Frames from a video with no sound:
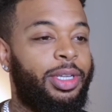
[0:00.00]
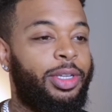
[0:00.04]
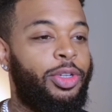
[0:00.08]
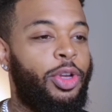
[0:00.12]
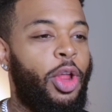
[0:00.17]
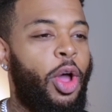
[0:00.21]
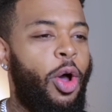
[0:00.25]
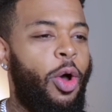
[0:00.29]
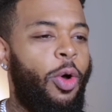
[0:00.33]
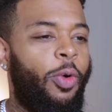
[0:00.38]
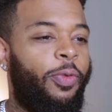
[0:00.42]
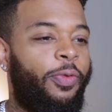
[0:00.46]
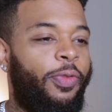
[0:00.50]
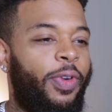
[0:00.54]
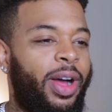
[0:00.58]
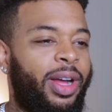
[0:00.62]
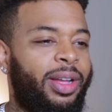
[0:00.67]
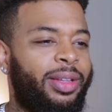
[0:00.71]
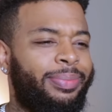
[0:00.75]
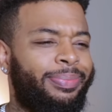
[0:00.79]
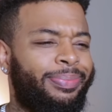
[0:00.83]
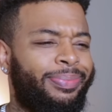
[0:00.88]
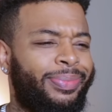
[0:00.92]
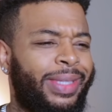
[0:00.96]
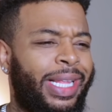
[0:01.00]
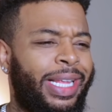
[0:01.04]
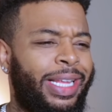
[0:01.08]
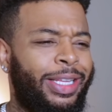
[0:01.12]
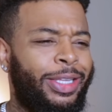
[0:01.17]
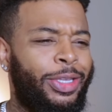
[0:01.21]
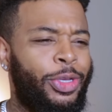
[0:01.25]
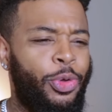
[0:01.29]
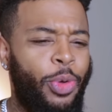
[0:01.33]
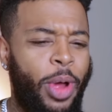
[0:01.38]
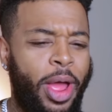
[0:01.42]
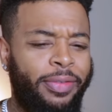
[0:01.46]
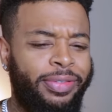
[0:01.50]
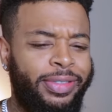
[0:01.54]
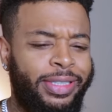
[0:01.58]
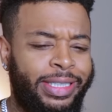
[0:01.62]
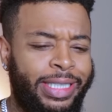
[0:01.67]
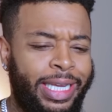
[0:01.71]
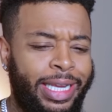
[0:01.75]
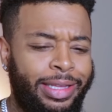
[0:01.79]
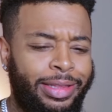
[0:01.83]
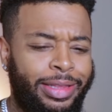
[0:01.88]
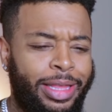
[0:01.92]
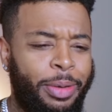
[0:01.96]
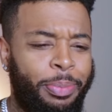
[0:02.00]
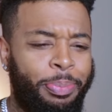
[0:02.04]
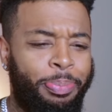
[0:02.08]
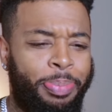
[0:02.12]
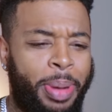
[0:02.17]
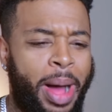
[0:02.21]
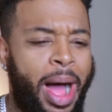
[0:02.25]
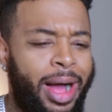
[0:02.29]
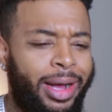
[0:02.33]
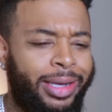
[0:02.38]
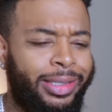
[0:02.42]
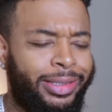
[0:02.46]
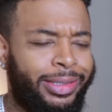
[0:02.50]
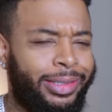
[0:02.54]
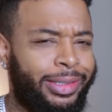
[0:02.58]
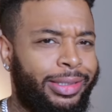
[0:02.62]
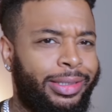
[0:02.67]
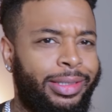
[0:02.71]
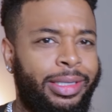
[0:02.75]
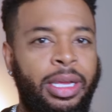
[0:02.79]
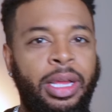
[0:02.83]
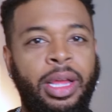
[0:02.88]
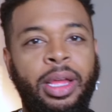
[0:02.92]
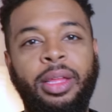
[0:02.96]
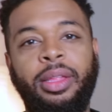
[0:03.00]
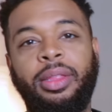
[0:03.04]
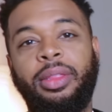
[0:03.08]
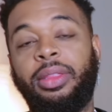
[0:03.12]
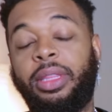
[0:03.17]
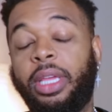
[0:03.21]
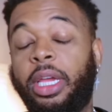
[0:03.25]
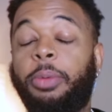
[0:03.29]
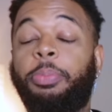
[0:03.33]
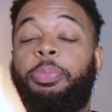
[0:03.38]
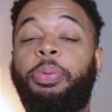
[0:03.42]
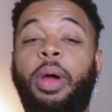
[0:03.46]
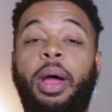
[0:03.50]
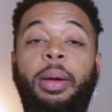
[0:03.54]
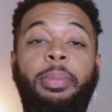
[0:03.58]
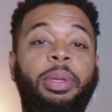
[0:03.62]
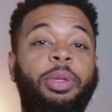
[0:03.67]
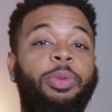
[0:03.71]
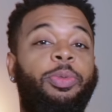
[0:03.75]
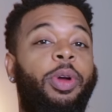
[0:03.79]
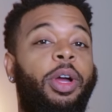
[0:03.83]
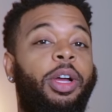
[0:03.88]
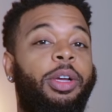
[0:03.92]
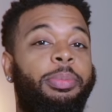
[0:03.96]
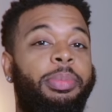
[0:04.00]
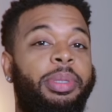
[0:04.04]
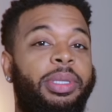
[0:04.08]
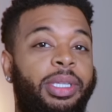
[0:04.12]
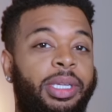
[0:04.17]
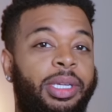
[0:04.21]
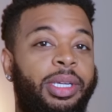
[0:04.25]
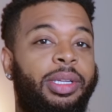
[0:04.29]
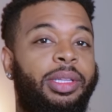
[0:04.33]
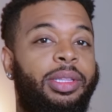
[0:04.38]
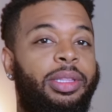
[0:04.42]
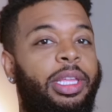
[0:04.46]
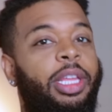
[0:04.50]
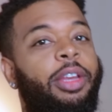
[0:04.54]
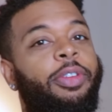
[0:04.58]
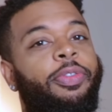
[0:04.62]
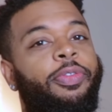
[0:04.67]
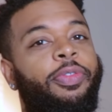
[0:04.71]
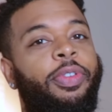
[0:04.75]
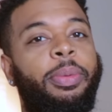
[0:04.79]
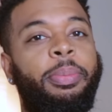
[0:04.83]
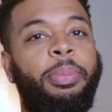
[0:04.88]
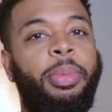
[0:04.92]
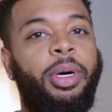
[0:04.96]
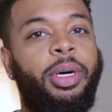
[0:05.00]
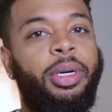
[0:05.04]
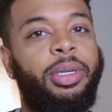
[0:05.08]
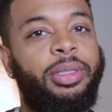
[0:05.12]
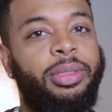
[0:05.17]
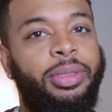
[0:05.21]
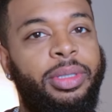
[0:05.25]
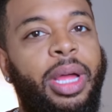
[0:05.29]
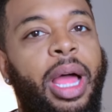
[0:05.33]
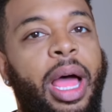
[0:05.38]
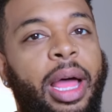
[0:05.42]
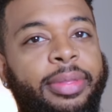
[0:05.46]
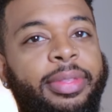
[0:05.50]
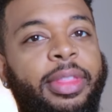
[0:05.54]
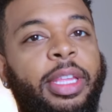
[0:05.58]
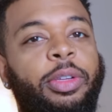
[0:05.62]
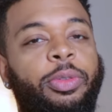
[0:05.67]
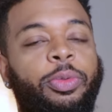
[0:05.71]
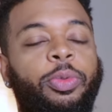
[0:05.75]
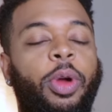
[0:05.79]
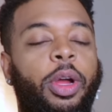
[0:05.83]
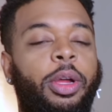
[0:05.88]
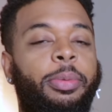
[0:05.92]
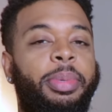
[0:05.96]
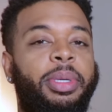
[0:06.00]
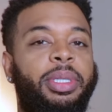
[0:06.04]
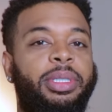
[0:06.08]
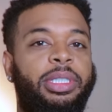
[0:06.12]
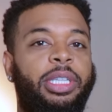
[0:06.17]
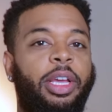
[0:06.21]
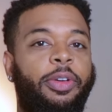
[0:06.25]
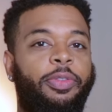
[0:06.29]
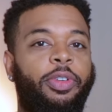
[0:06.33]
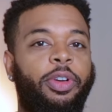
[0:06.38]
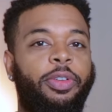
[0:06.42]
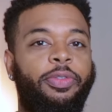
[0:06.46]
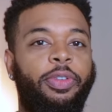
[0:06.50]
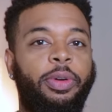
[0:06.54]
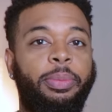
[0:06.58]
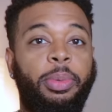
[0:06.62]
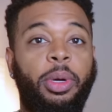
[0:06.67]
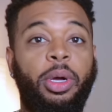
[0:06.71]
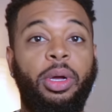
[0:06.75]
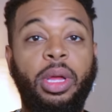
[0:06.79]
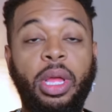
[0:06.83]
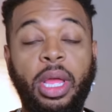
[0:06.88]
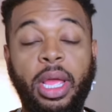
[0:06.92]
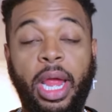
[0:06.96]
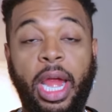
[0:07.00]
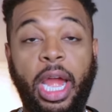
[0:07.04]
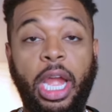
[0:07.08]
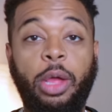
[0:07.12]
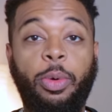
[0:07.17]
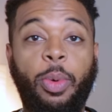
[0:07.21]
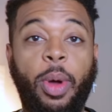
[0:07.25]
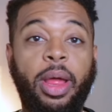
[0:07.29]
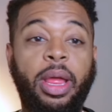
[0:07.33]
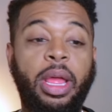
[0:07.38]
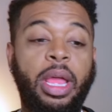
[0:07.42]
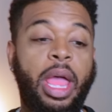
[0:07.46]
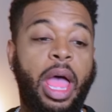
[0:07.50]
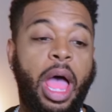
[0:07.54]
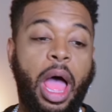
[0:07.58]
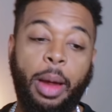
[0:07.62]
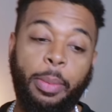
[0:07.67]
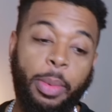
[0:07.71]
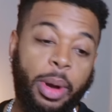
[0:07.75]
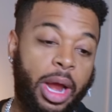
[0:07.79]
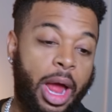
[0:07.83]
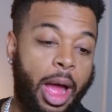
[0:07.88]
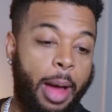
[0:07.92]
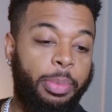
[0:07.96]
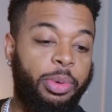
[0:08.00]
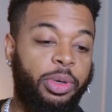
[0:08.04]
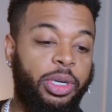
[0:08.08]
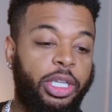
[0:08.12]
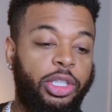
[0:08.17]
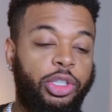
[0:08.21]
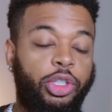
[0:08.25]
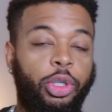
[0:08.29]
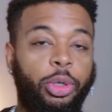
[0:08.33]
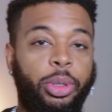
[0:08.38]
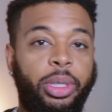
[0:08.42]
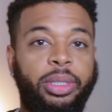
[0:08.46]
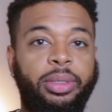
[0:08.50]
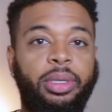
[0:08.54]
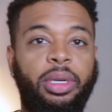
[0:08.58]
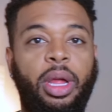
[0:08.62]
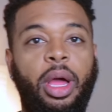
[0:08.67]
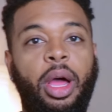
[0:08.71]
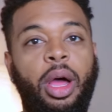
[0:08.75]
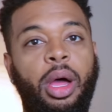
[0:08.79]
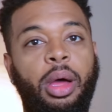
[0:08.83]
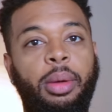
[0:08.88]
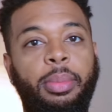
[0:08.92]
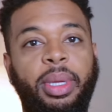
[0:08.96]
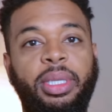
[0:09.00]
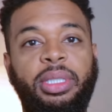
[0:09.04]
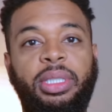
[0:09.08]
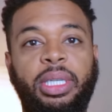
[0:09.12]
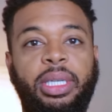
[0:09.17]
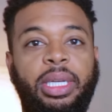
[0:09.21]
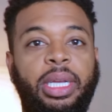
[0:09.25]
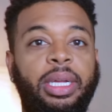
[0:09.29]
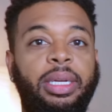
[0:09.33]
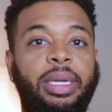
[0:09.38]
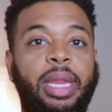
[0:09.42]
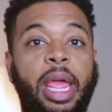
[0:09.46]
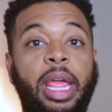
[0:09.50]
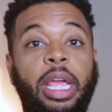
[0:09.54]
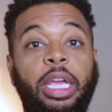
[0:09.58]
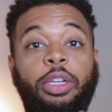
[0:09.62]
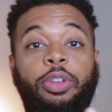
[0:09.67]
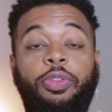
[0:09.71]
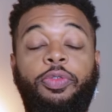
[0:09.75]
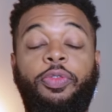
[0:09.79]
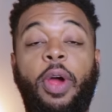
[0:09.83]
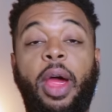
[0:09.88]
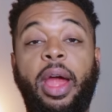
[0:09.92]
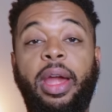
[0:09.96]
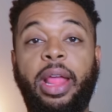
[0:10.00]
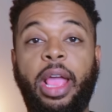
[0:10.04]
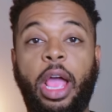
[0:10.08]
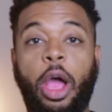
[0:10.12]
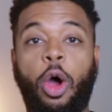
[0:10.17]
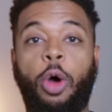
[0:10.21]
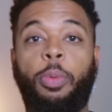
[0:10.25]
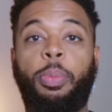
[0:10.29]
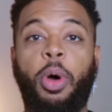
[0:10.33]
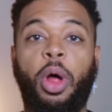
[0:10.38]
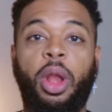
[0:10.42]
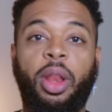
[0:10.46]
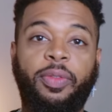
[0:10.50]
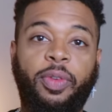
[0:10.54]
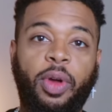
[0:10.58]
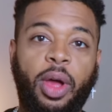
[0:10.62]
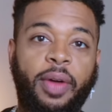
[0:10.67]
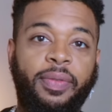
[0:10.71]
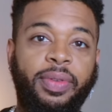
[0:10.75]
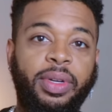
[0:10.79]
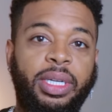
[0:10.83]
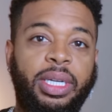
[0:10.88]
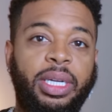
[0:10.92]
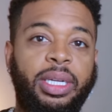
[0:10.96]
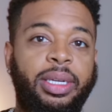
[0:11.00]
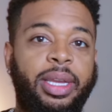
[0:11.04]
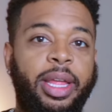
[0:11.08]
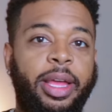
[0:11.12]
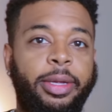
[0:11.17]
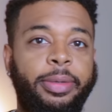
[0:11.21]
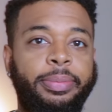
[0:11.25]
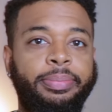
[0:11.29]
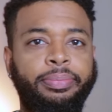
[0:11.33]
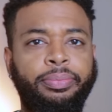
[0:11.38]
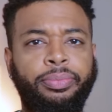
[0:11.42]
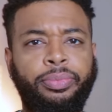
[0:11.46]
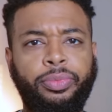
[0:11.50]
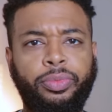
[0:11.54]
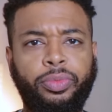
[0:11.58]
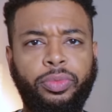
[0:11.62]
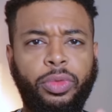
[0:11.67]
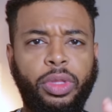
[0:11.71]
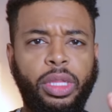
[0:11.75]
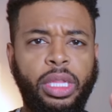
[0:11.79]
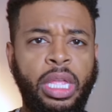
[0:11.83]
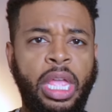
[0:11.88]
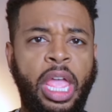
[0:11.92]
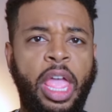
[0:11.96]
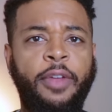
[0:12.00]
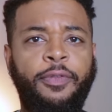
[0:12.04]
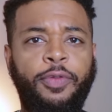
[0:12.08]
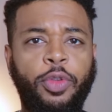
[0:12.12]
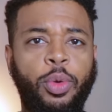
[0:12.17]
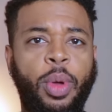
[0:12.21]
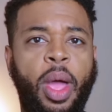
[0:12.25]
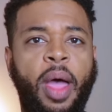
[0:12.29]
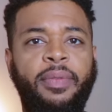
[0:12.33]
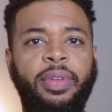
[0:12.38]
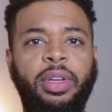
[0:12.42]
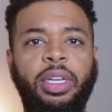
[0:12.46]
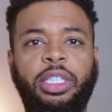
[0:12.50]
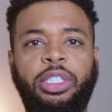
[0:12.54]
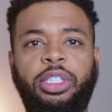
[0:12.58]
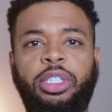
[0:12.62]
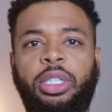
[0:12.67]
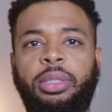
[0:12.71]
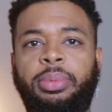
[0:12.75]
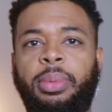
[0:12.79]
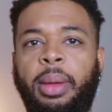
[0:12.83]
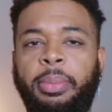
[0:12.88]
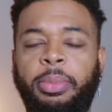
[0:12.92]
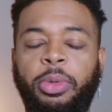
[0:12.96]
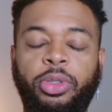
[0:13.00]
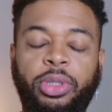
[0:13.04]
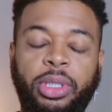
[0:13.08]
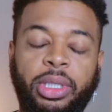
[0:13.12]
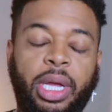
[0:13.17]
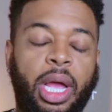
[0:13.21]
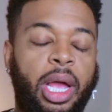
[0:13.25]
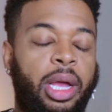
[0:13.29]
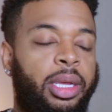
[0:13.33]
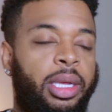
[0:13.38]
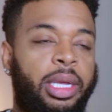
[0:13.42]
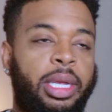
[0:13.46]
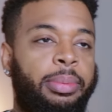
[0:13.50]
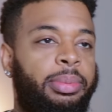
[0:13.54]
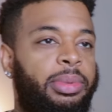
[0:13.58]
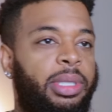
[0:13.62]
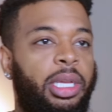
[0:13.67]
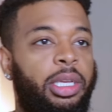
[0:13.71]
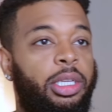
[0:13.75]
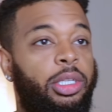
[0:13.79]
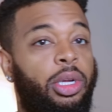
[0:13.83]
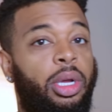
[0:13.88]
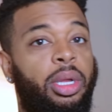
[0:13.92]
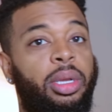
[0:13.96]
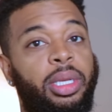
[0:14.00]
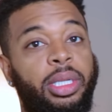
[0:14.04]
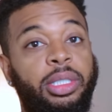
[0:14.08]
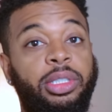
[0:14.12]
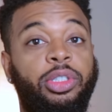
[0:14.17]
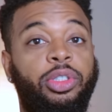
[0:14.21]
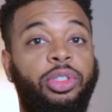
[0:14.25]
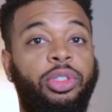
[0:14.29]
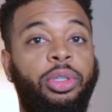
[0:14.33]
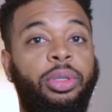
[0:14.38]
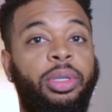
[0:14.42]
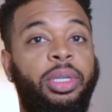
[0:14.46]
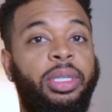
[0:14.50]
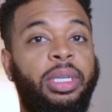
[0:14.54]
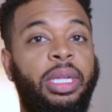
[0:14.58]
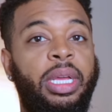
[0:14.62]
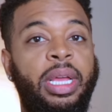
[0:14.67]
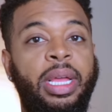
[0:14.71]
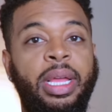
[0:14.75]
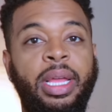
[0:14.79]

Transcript: No, fuck. UFC, then boxing. Then probably rugby, then football. I think rugby is tougher than football. Anyway, I'm ready to hop on into it. It's a good day. It's Friday. I hope all of y'all have a good day. If you haven't listened to my music, I keep telling y'all, listen to it.